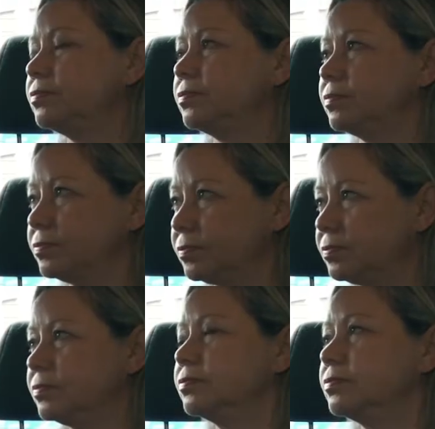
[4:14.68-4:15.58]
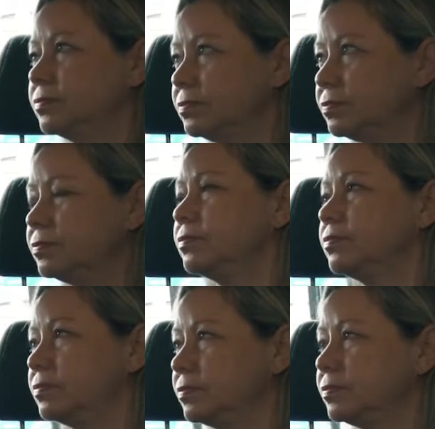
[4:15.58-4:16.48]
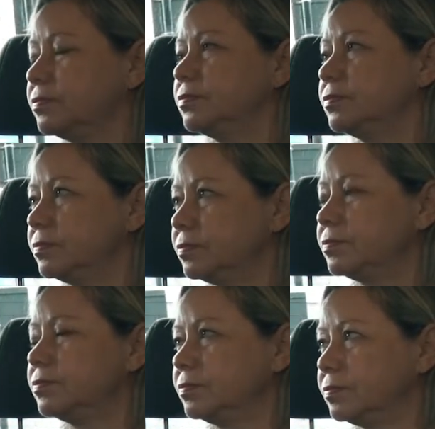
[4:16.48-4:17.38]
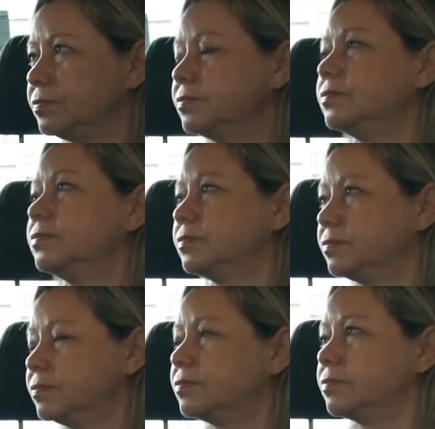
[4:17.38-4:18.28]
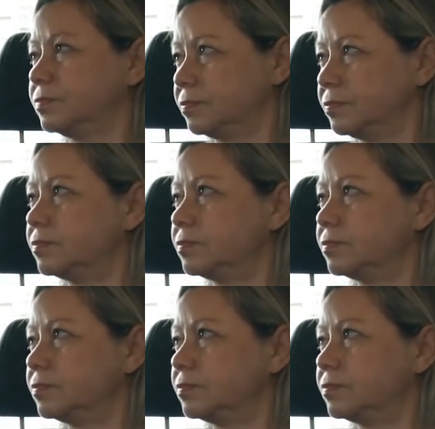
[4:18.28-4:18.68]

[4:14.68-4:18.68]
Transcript: (not speaking)